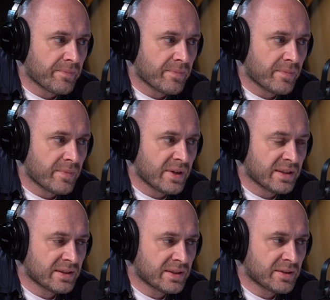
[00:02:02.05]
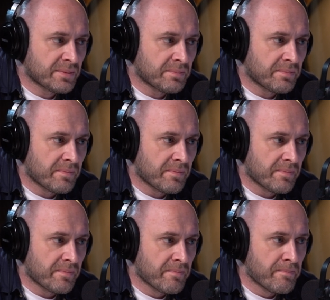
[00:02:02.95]
this
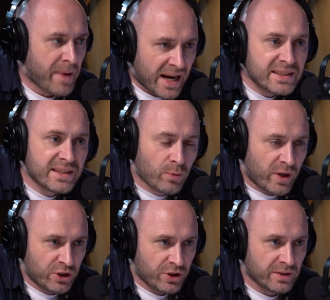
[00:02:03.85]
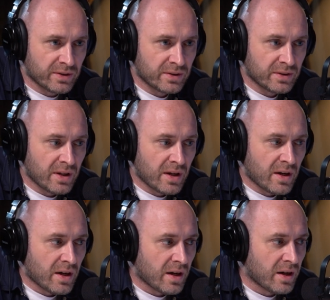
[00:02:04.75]
begs the question,
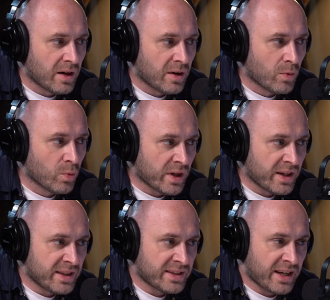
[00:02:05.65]
what it is